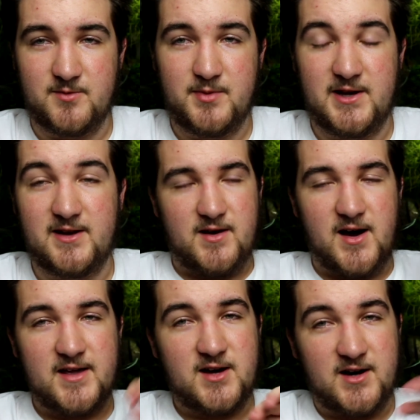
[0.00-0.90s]
but
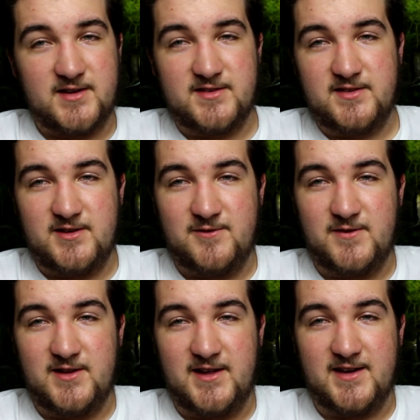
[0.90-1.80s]
I constantly
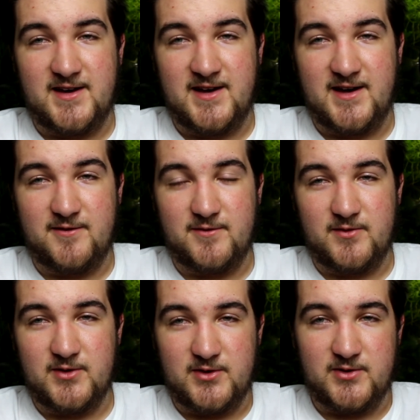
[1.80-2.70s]
feel like I have
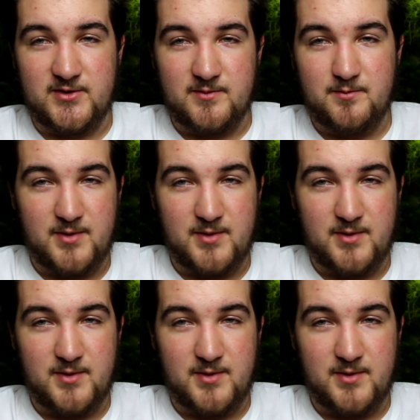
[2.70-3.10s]
little